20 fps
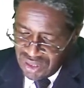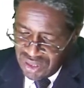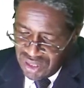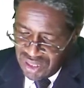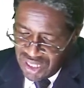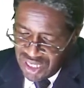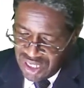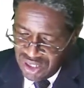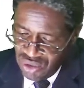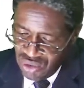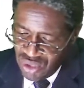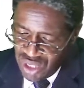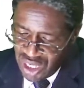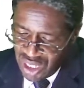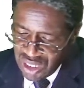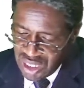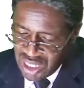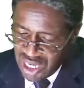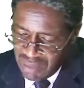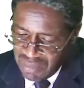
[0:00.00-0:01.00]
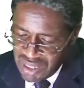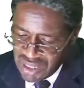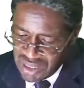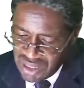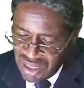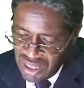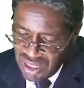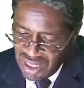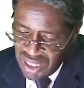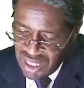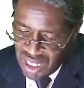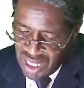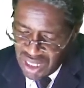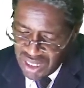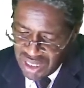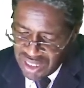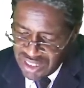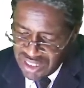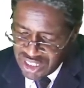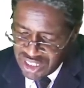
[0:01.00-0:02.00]
Then you can come and say here,
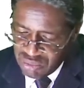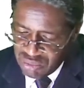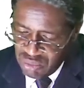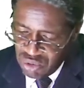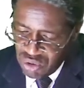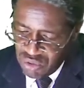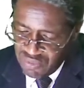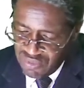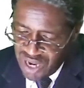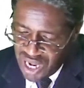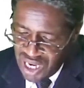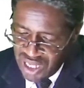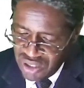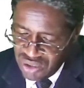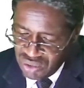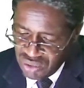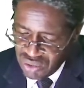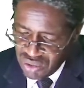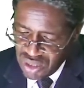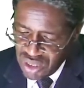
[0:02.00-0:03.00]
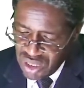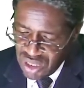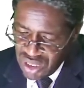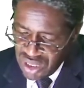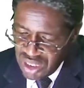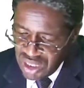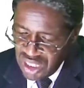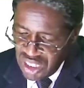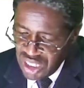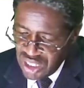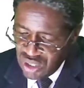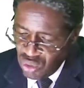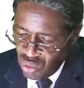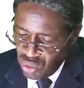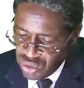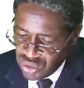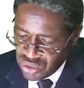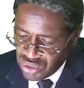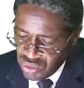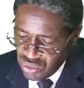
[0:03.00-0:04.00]
net book value
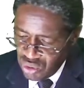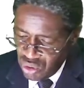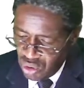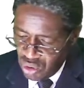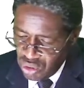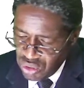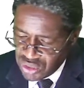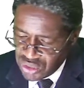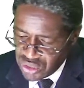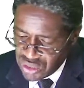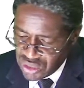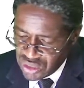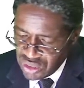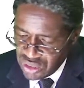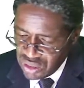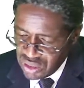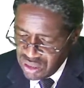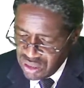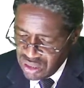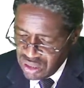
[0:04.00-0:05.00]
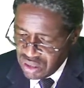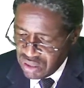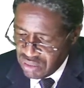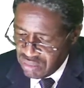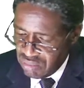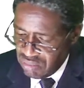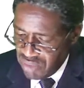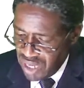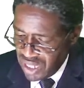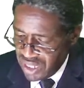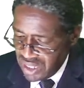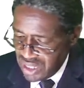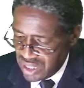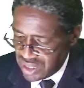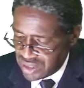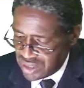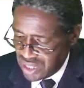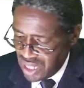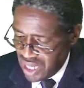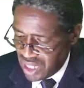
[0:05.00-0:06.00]
equals to cost
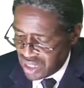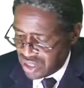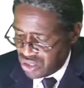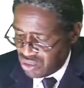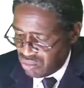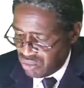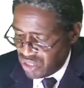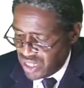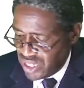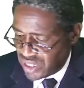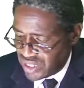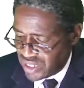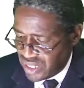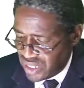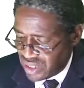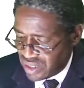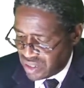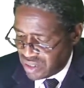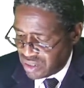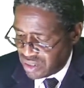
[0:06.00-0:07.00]
minus accumulated